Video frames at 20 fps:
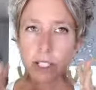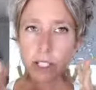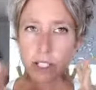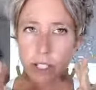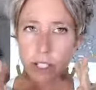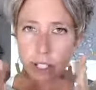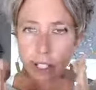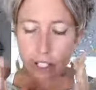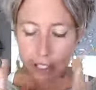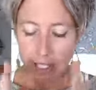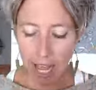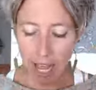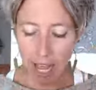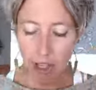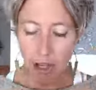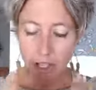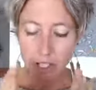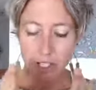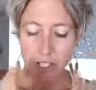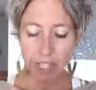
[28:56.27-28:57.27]

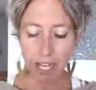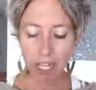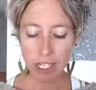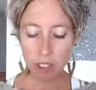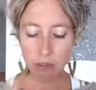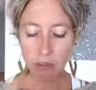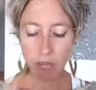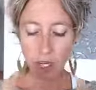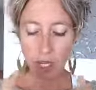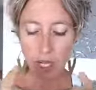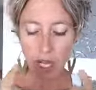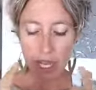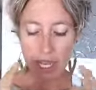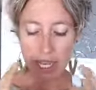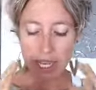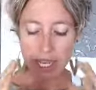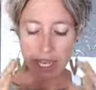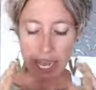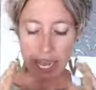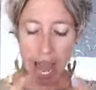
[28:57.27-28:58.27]
Set your schedule
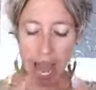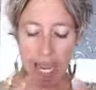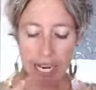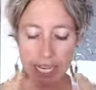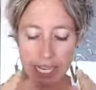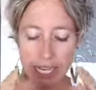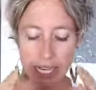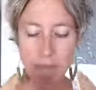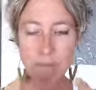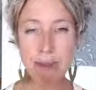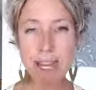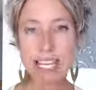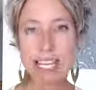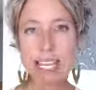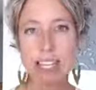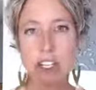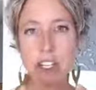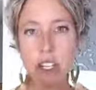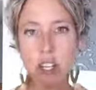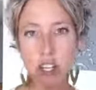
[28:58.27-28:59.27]
in
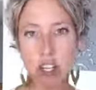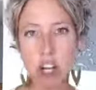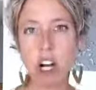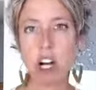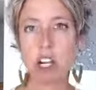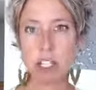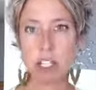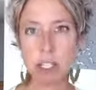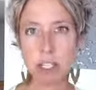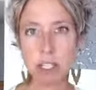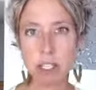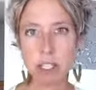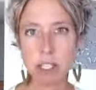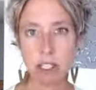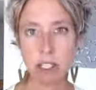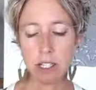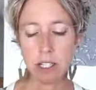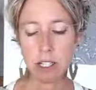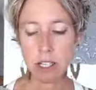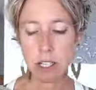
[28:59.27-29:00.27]
90-minute chunks
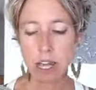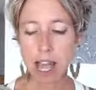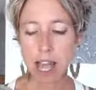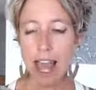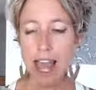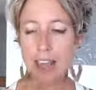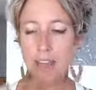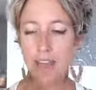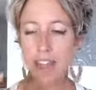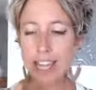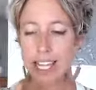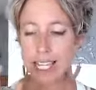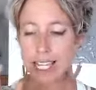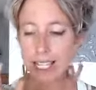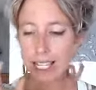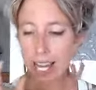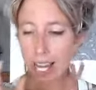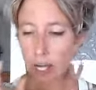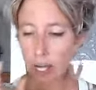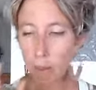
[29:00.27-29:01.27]
and then
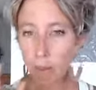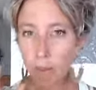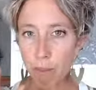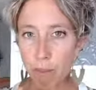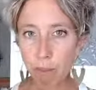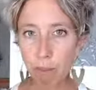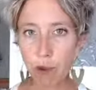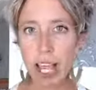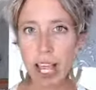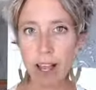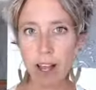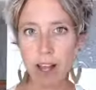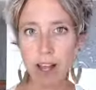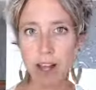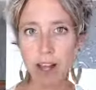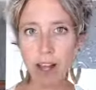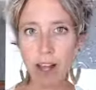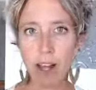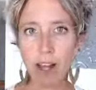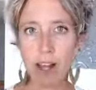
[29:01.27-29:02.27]
take a
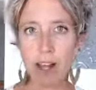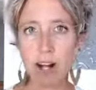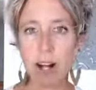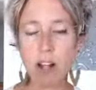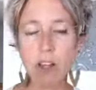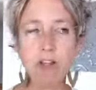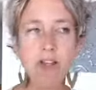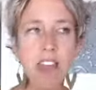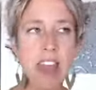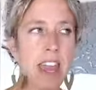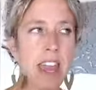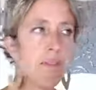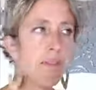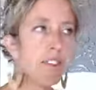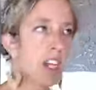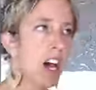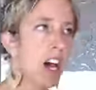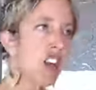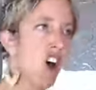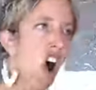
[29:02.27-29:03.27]
break. They've
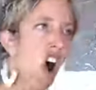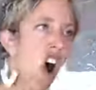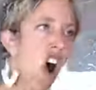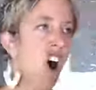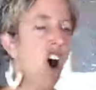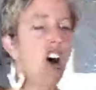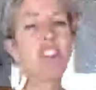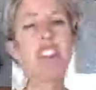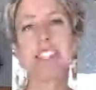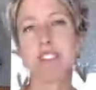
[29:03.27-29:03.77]
done all this